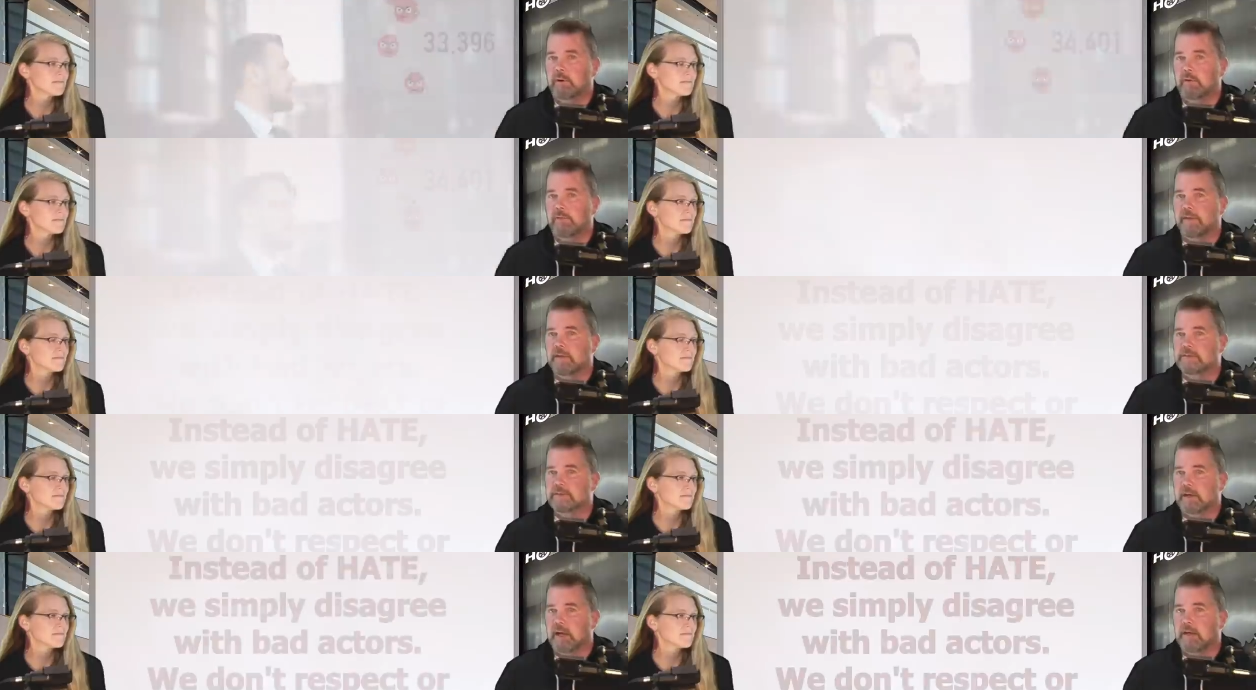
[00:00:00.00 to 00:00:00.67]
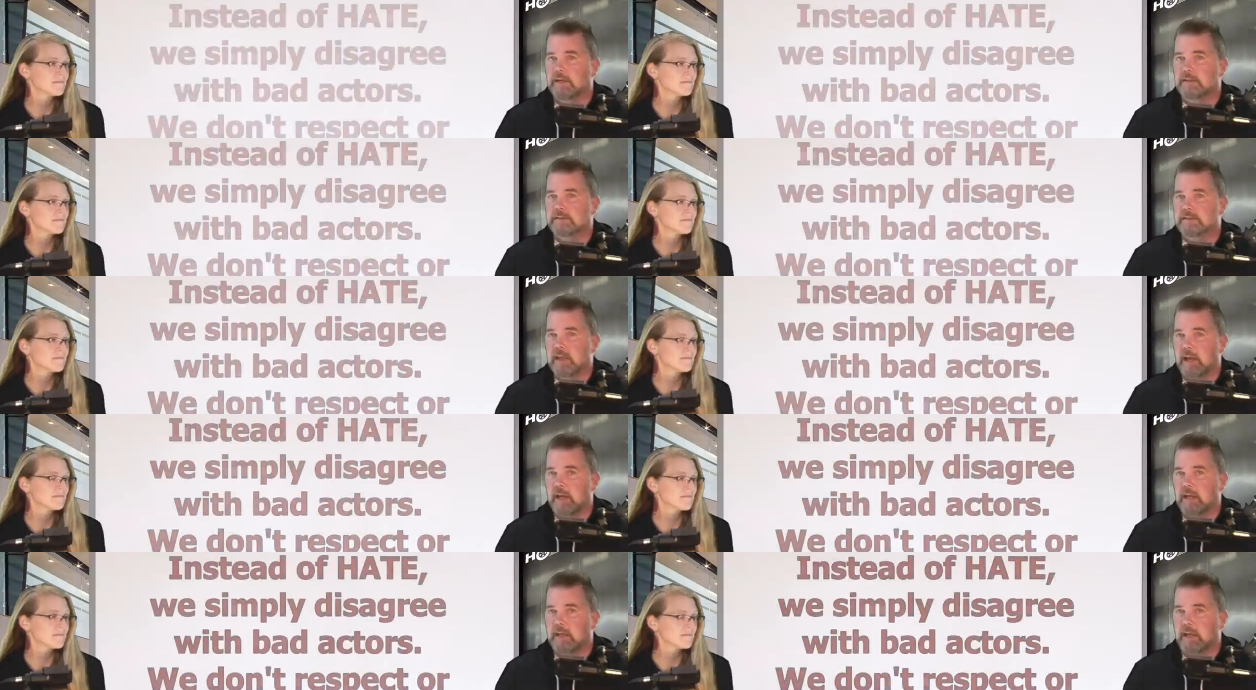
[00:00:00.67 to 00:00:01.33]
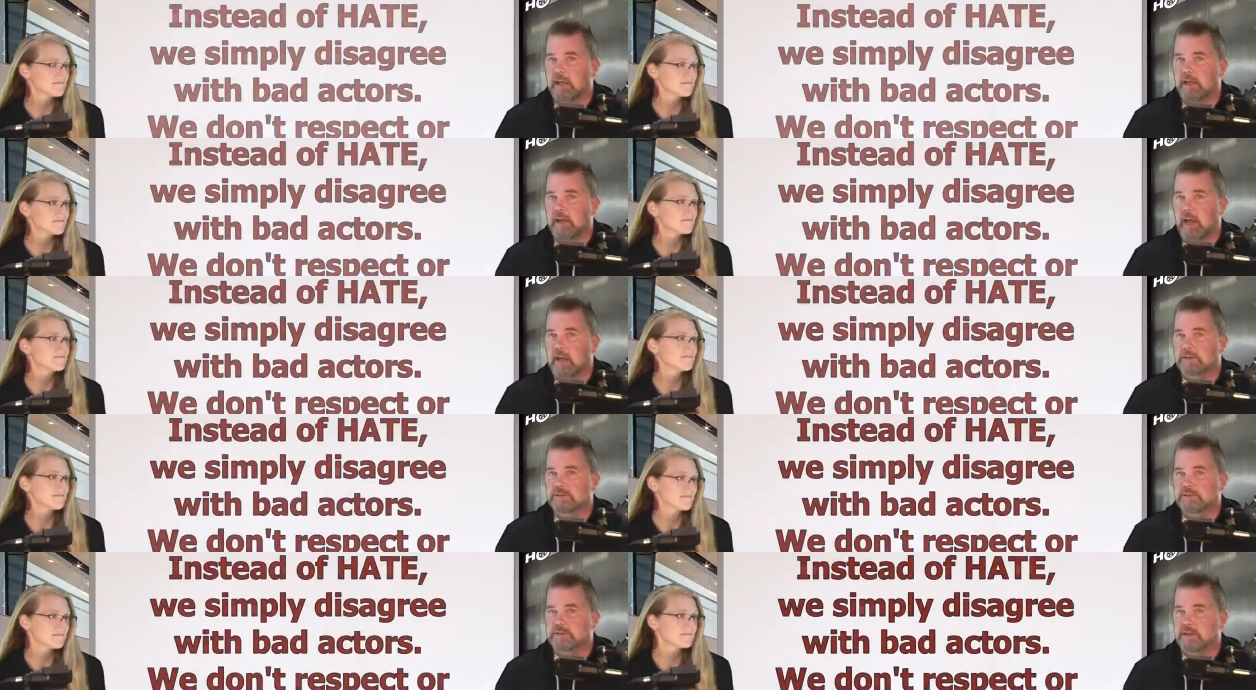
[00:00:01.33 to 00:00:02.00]
Speaker 1: there are things that I dislike and
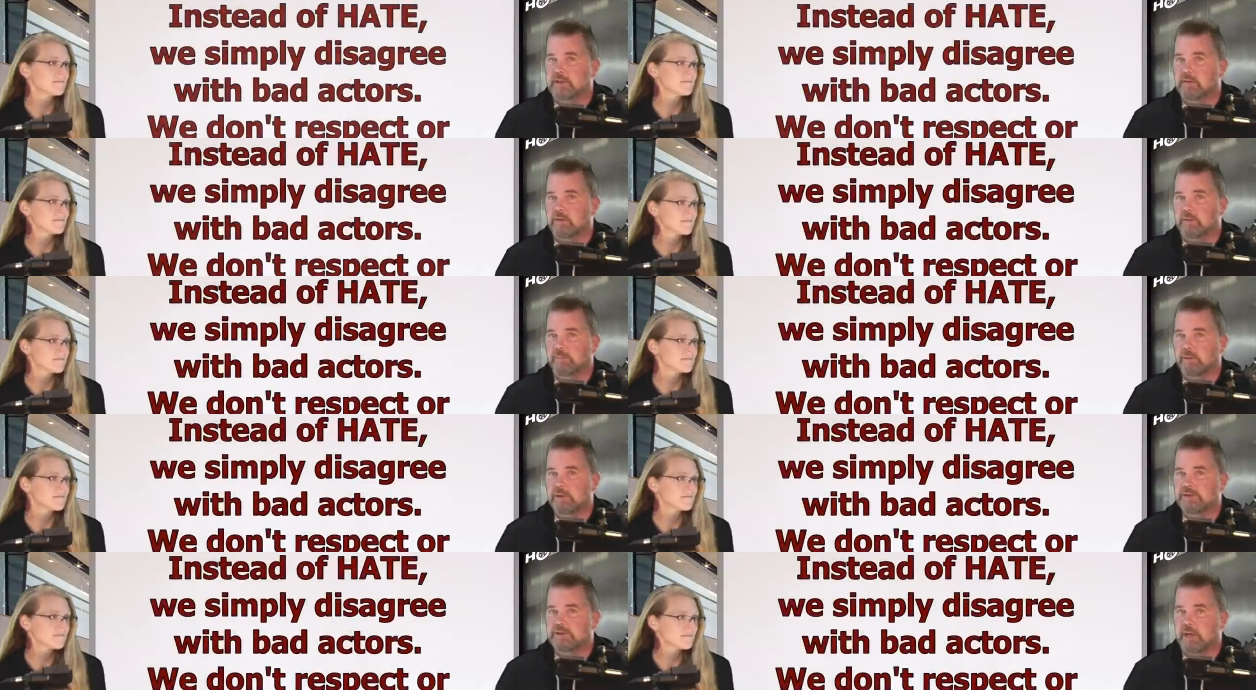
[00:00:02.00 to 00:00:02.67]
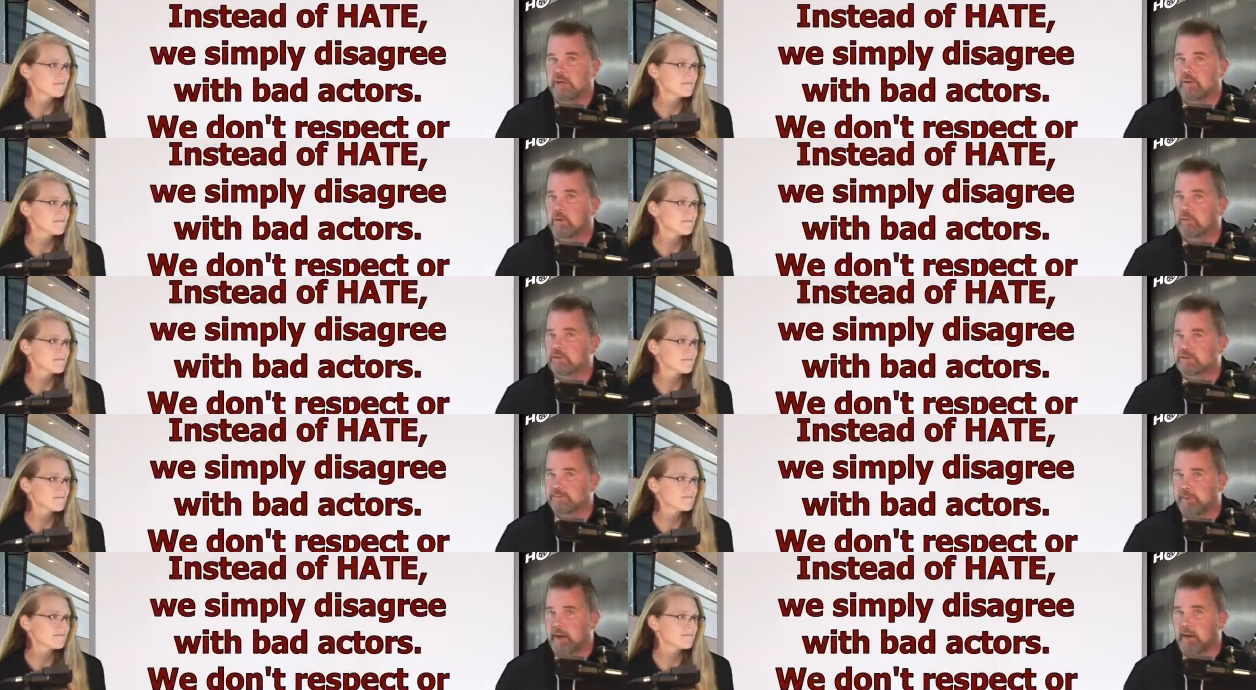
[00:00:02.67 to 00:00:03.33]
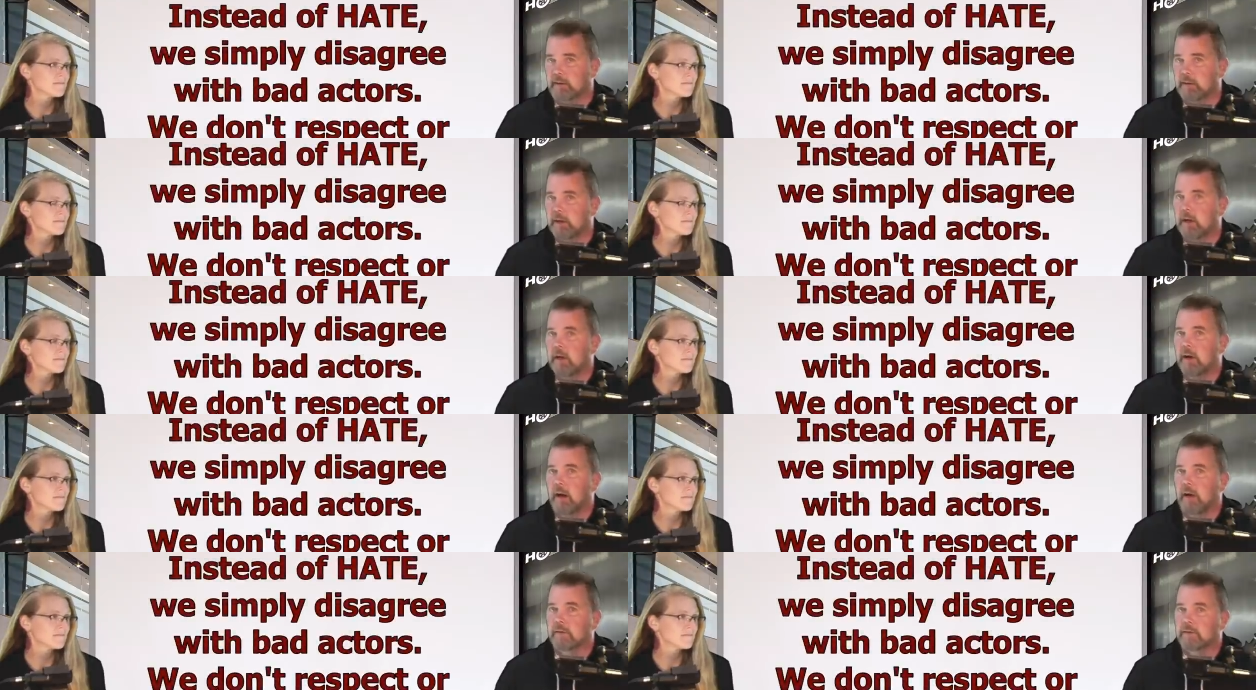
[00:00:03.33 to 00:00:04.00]
actions I don't appreciate or respect.
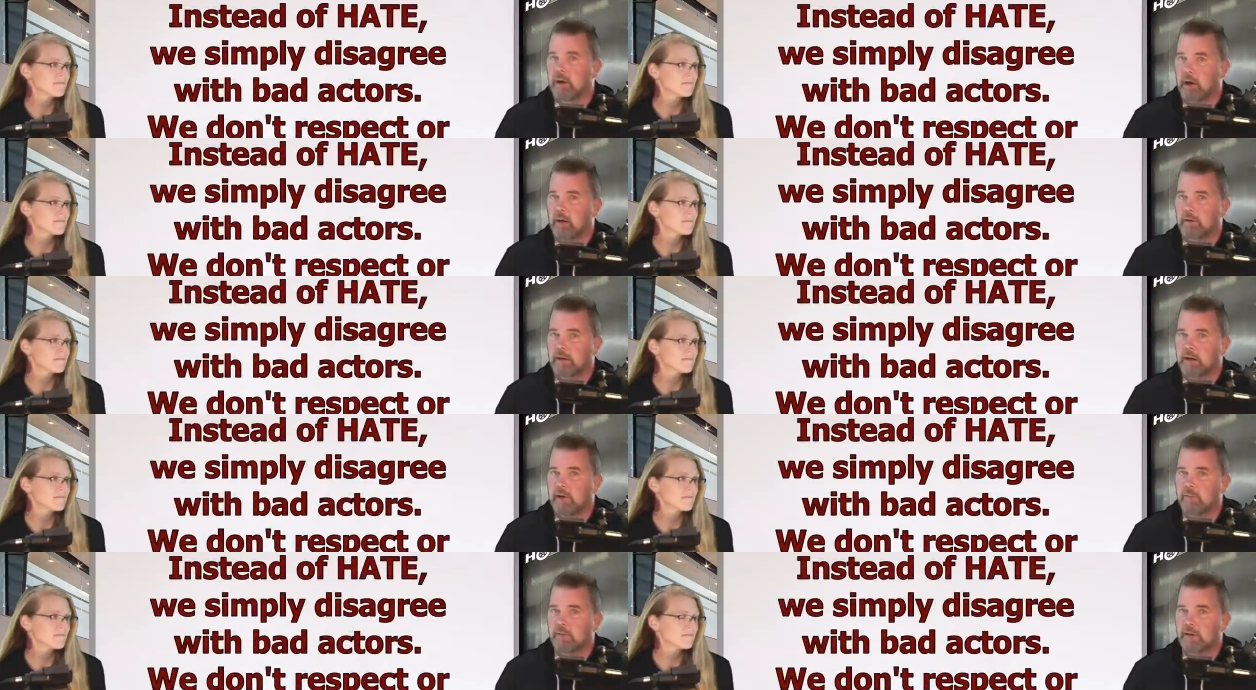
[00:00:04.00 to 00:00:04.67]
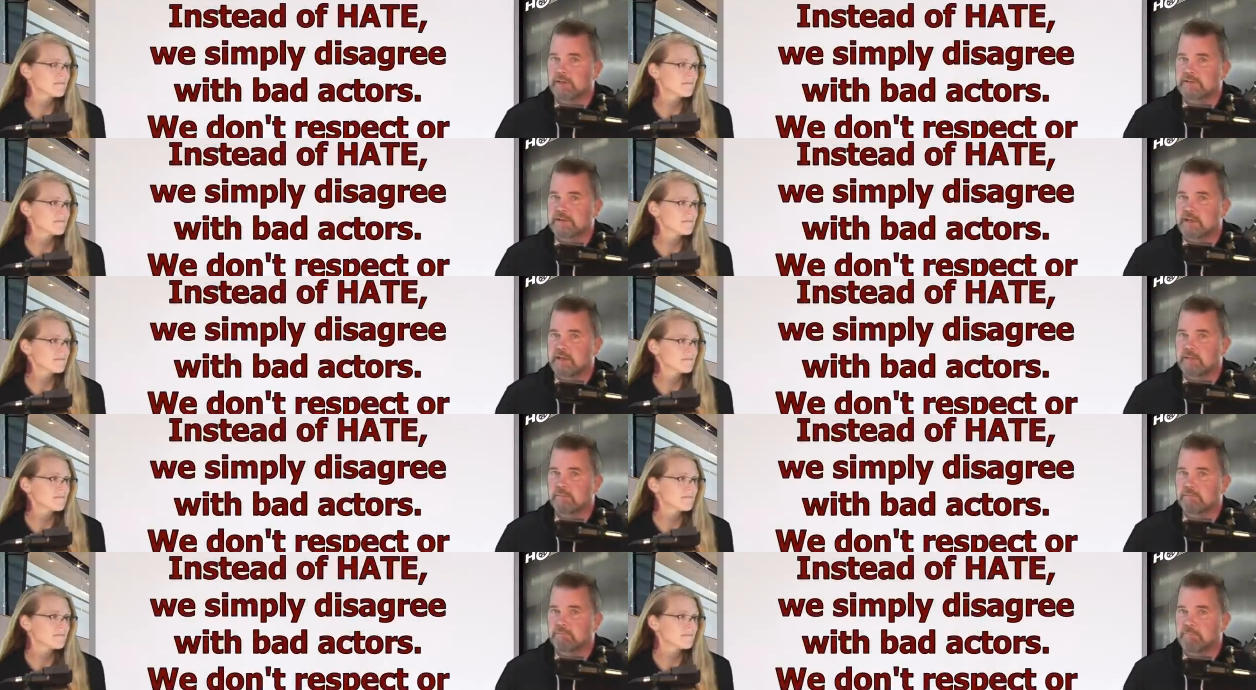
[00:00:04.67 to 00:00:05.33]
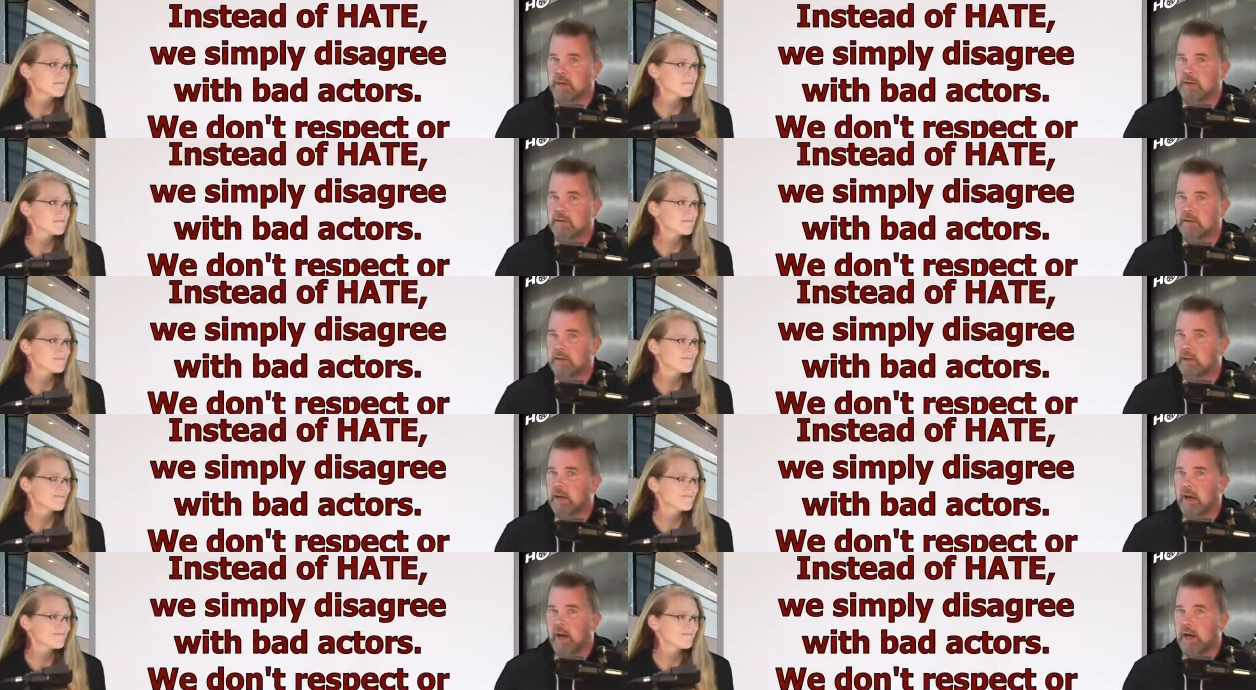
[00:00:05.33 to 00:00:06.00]
I call it out when I see it, but
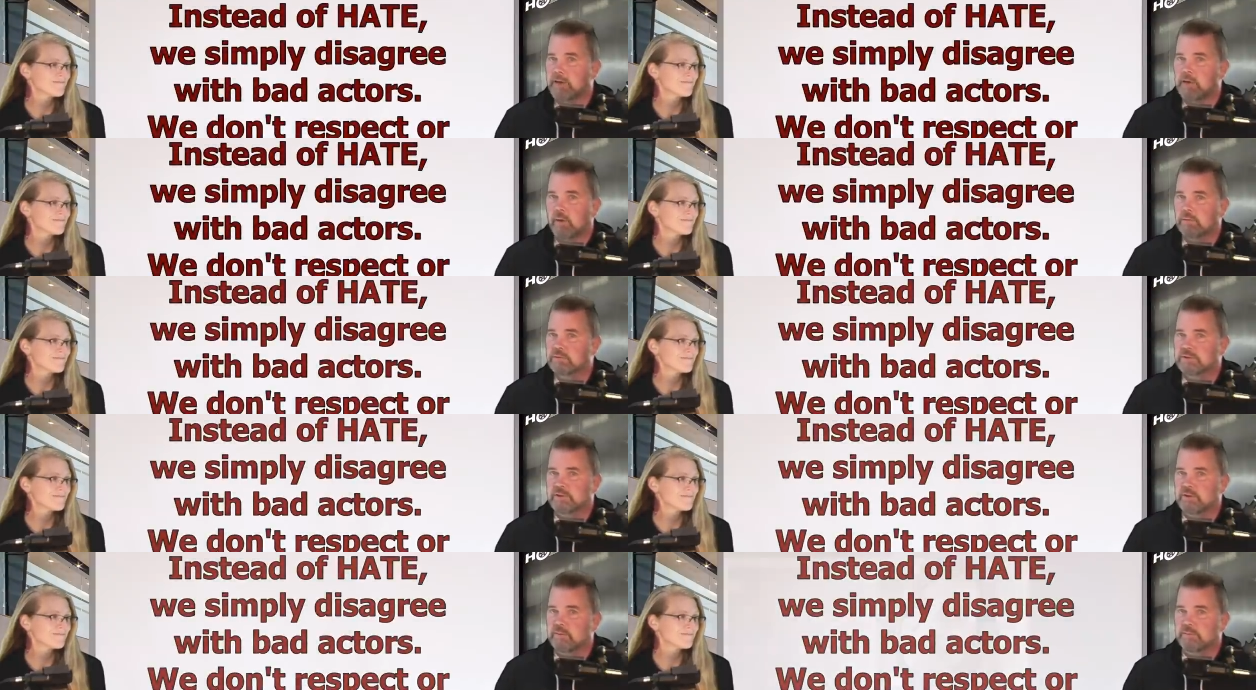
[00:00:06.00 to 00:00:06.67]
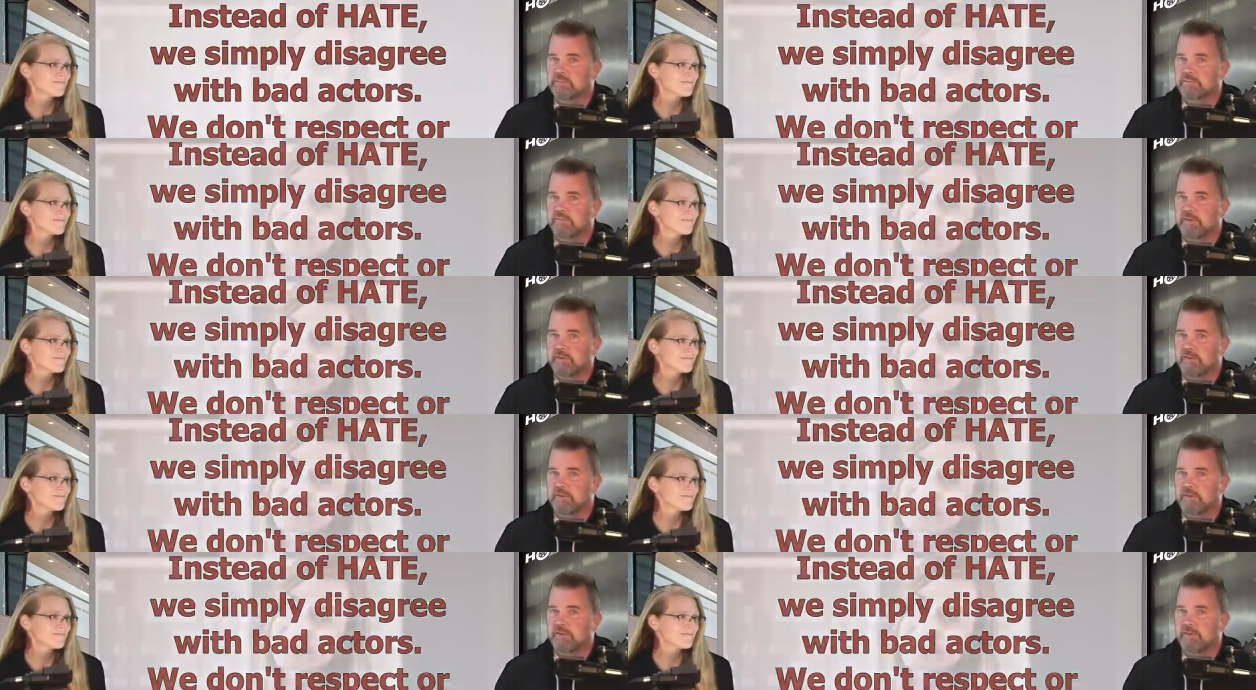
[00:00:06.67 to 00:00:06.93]
I don't stoop to